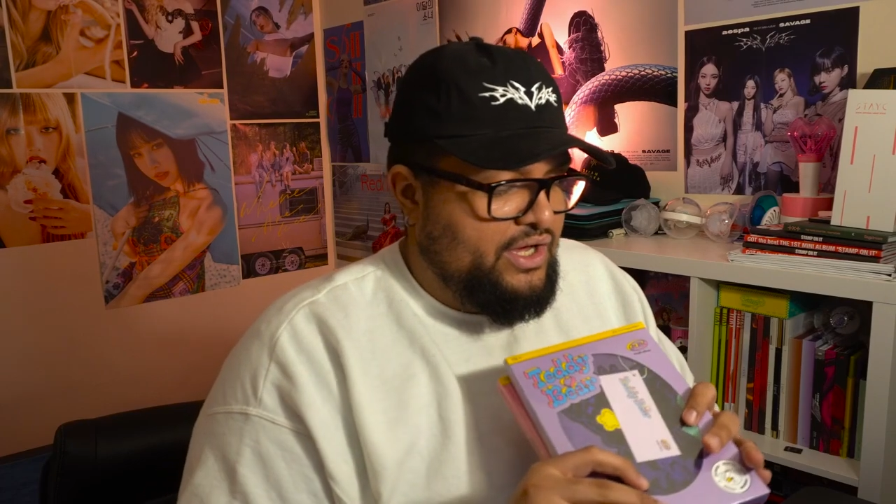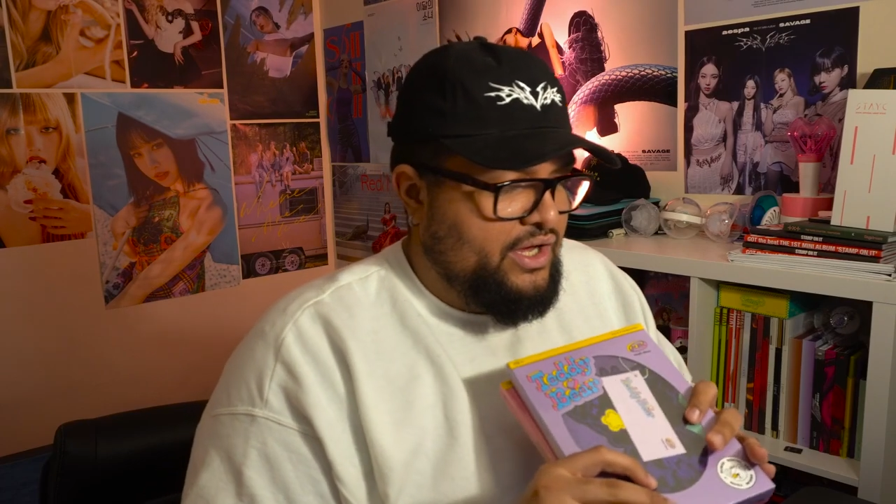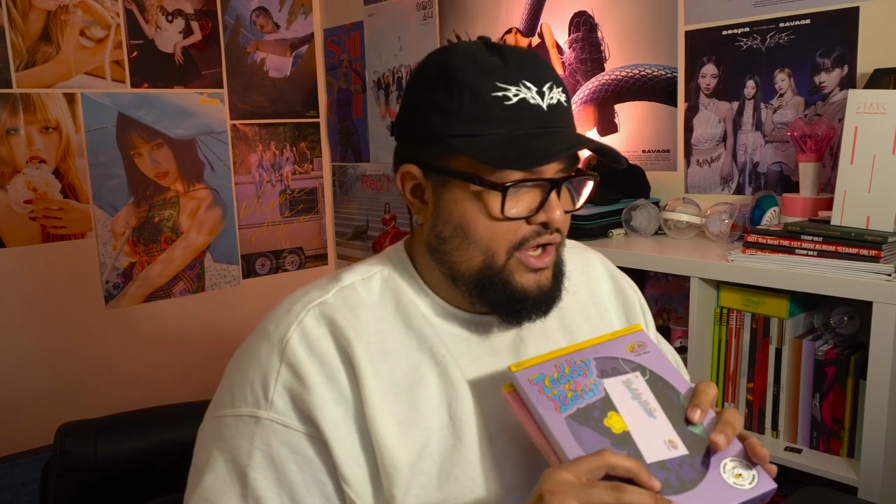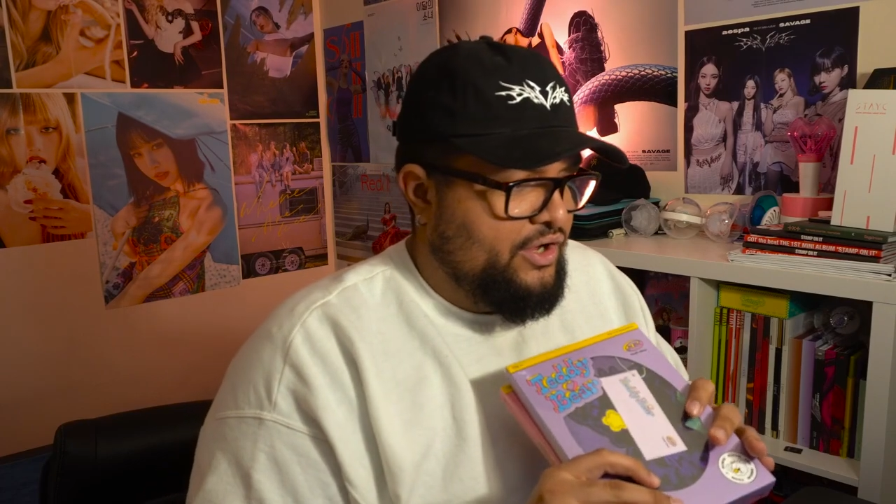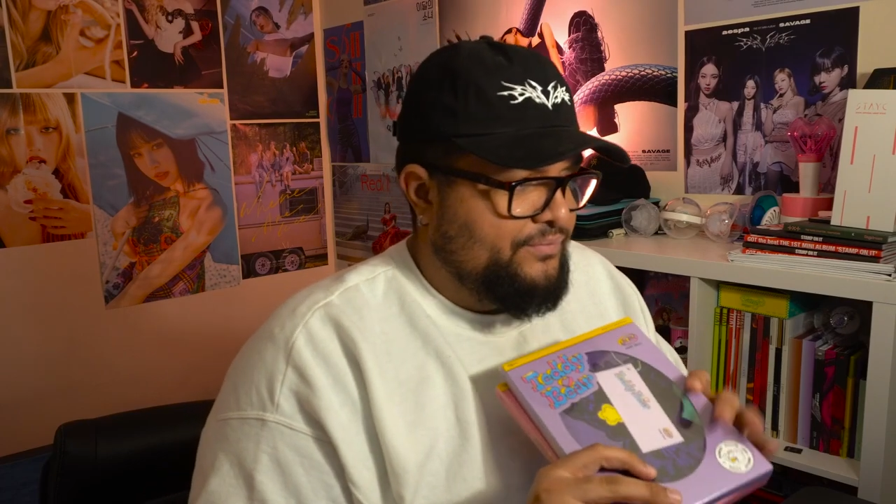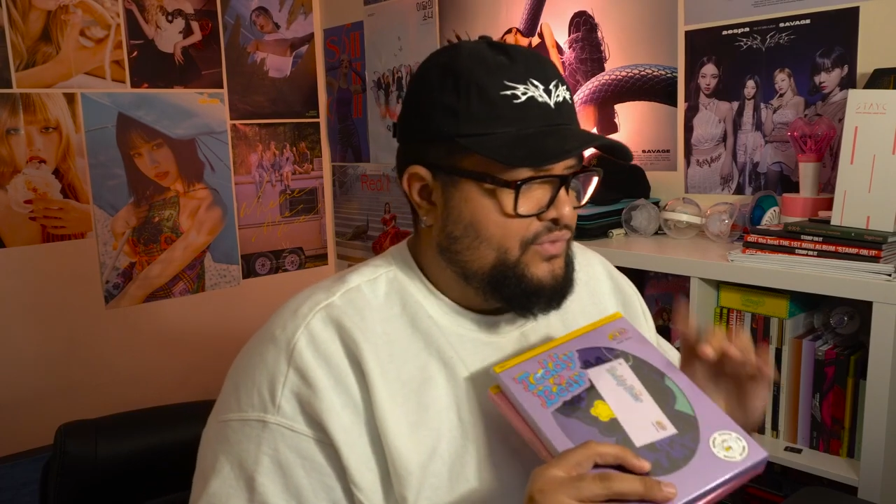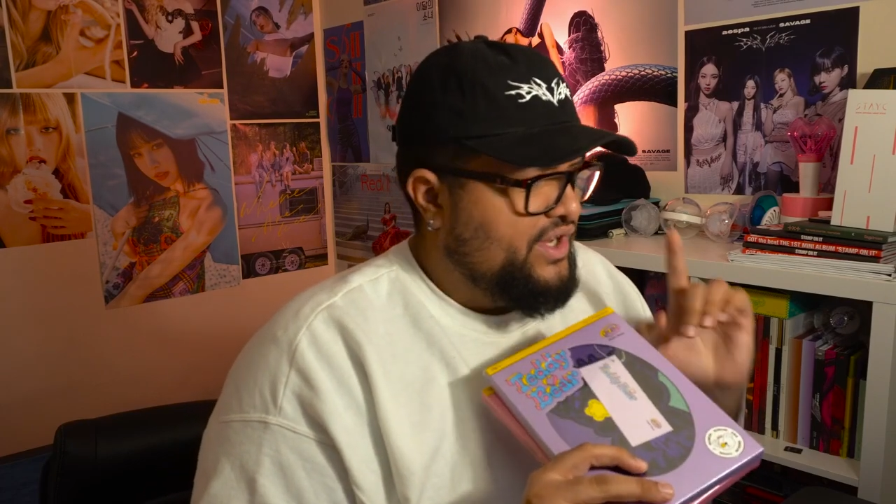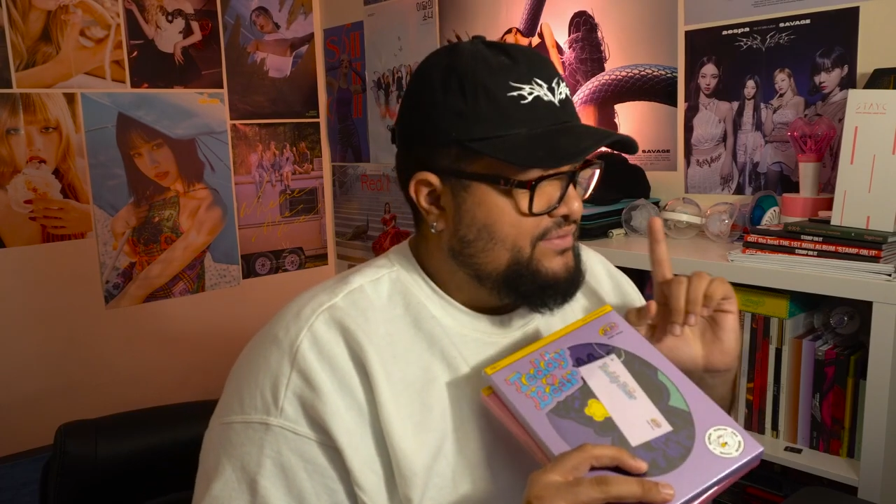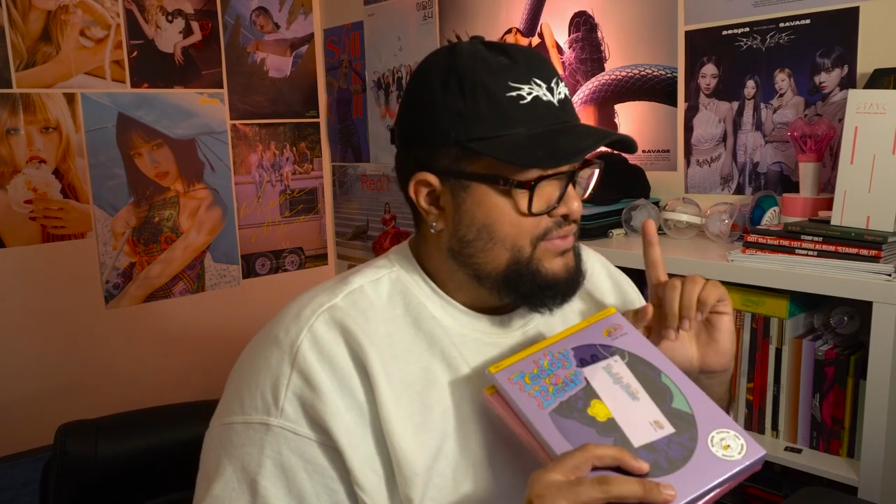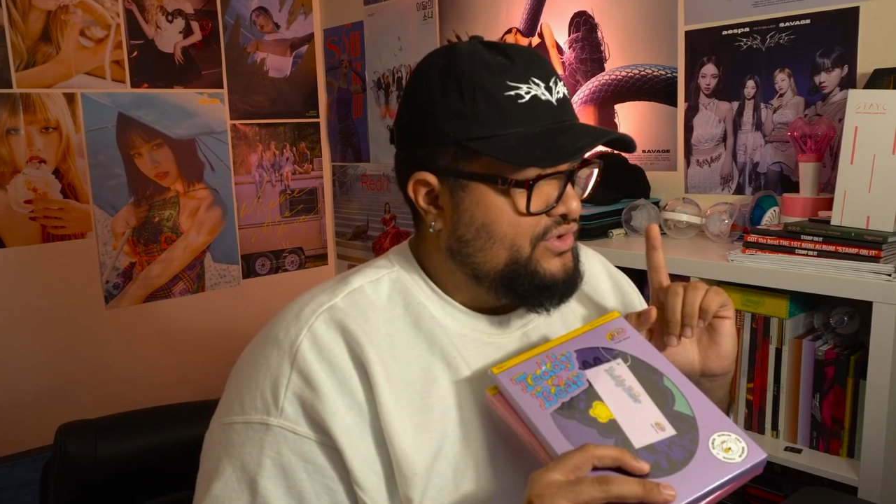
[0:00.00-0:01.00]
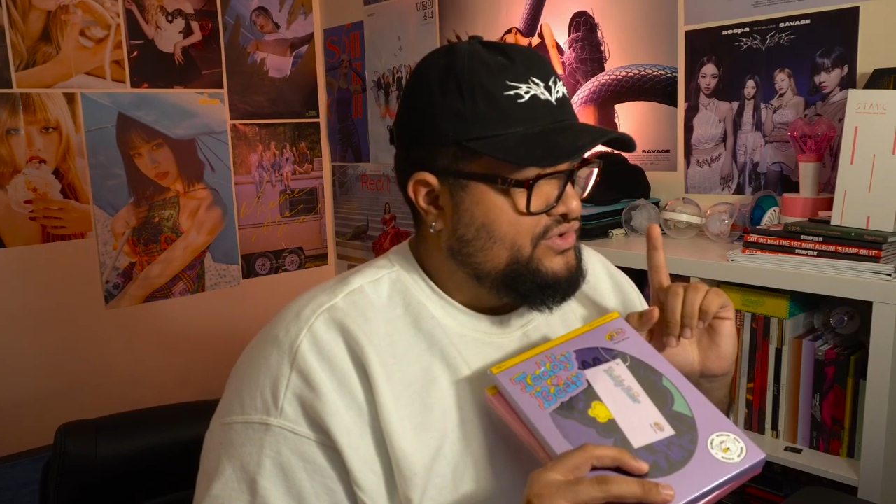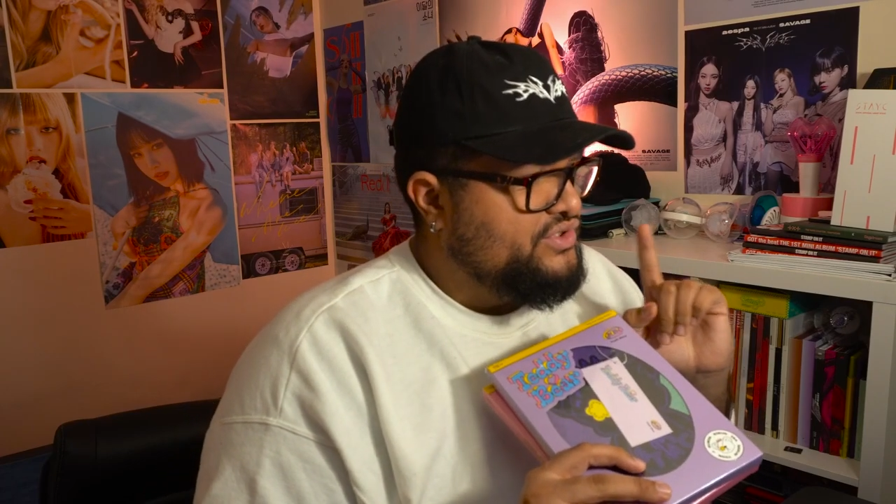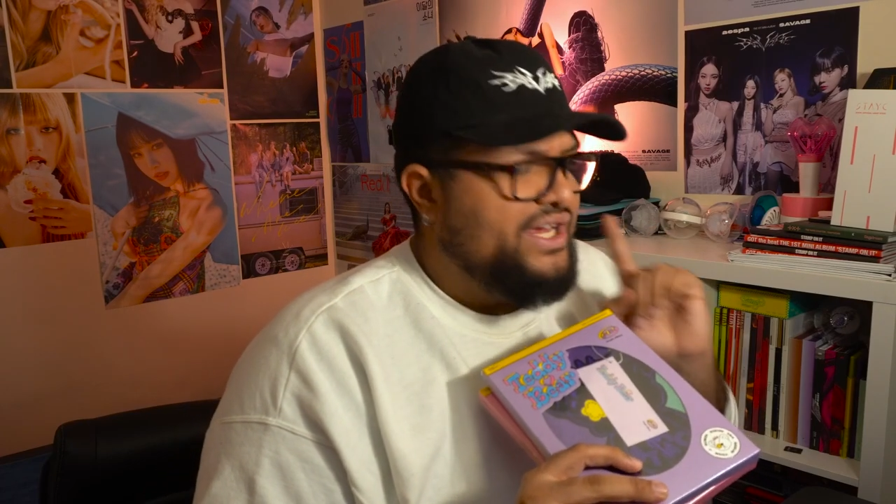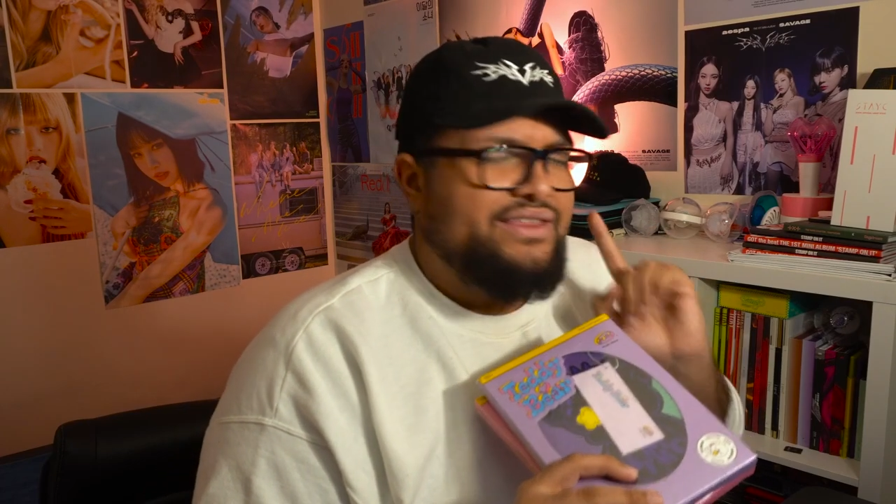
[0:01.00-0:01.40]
Do I have posters?